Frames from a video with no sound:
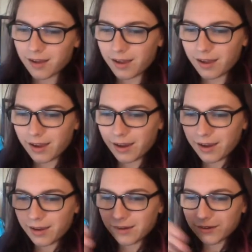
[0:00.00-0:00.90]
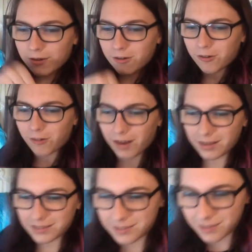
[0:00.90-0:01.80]
I
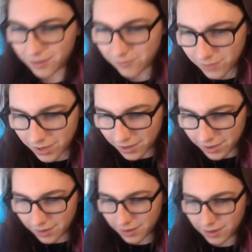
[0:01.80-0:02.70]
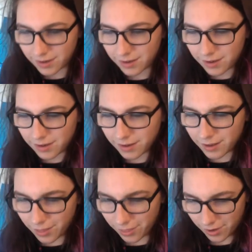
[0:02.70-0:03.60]
cross them,
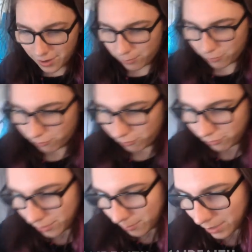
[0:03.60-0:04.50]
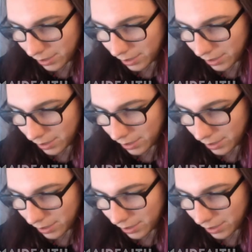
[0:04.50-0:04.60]
and then I pull them,